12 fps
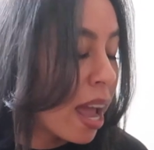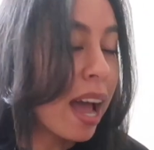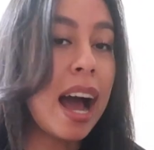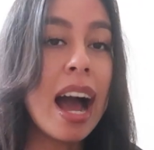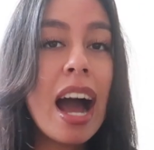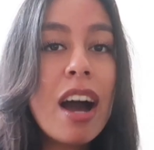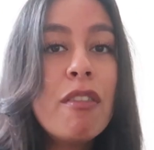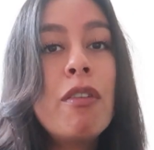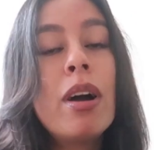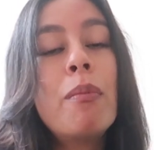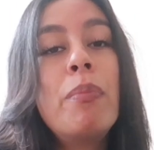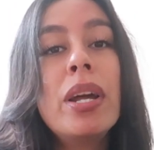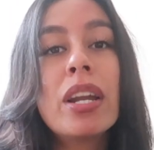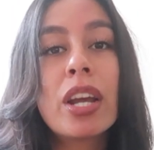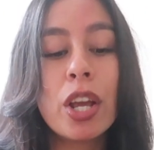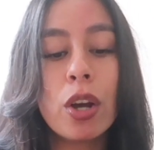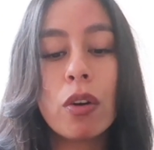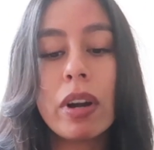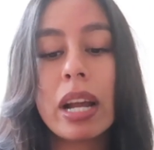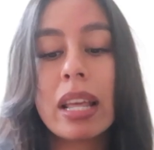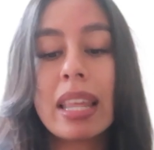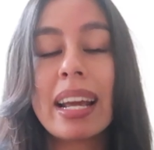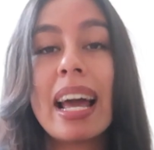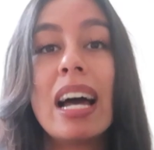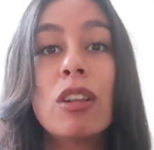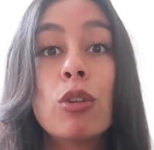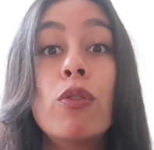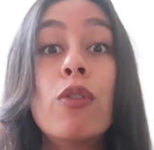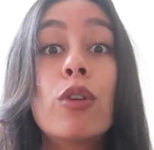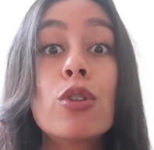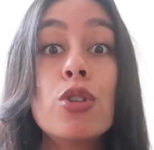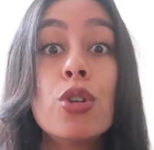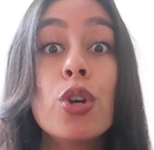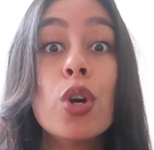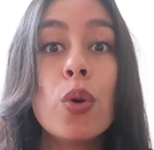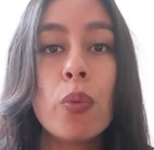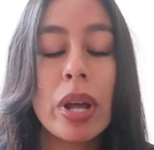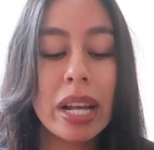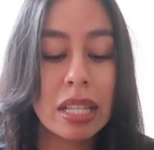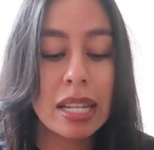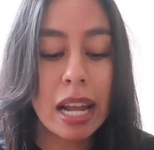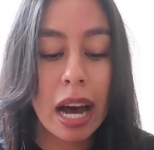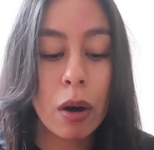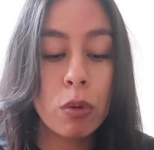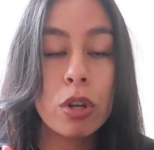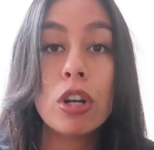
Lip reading: I have been curing the candle for 2 weeks now.